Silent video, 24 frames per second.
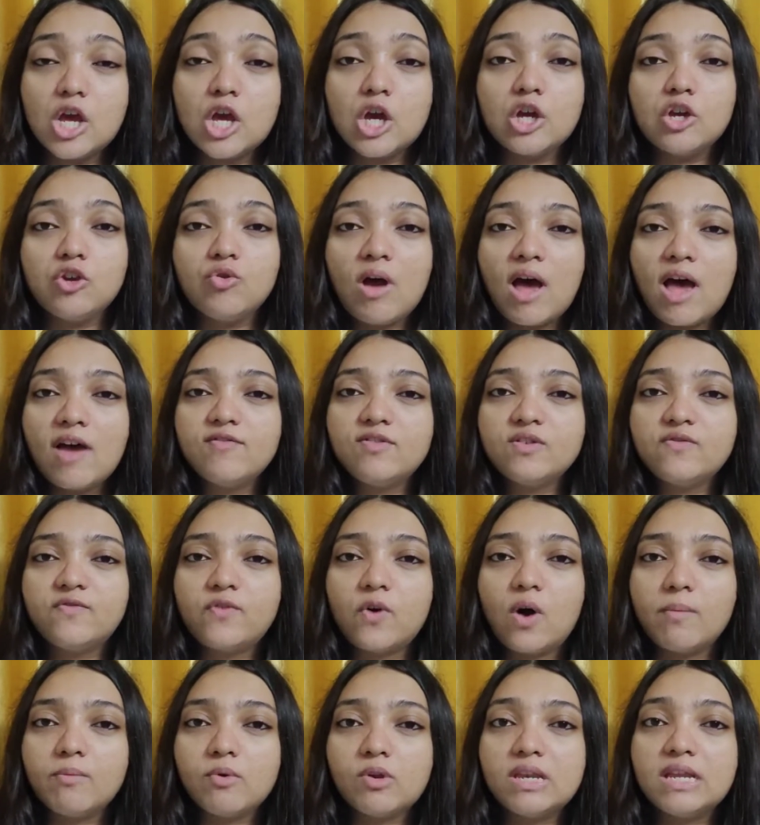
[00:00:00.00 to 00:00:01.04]
You have to
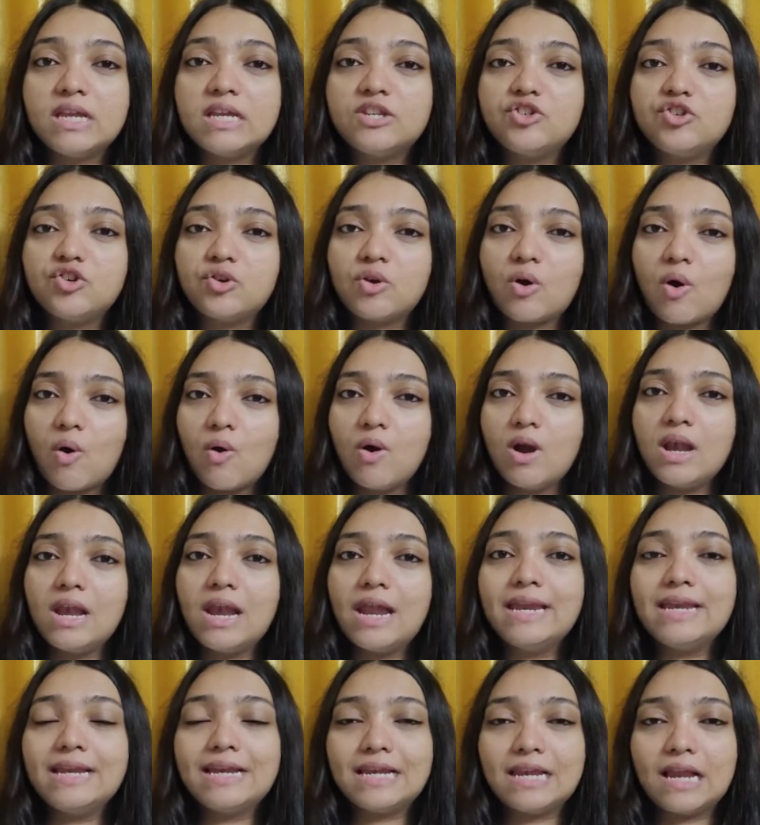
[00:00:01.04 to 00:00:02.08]
formulate your
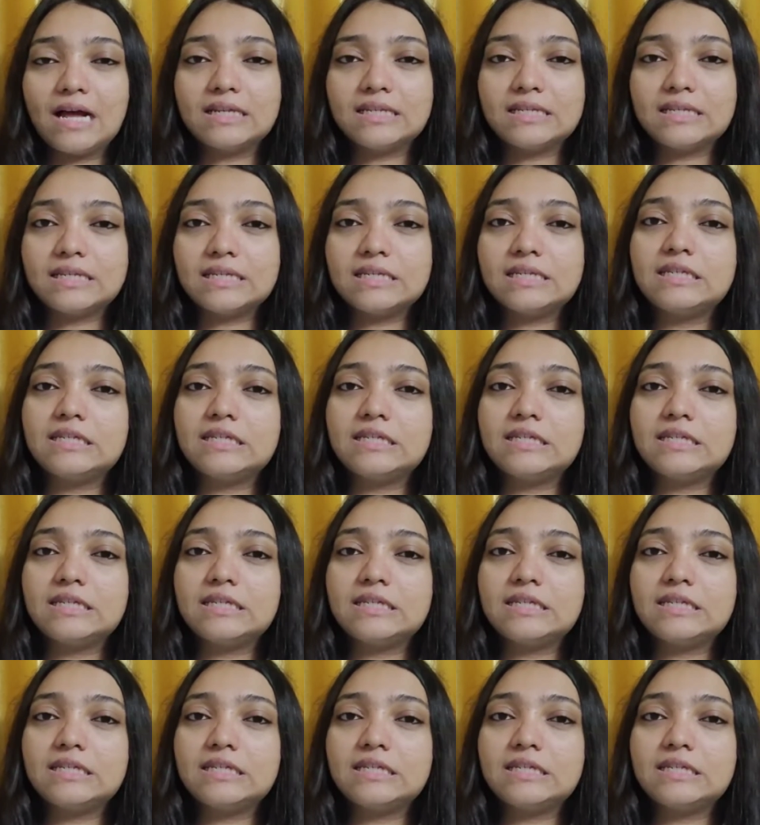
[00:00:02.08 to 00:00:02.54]
online classes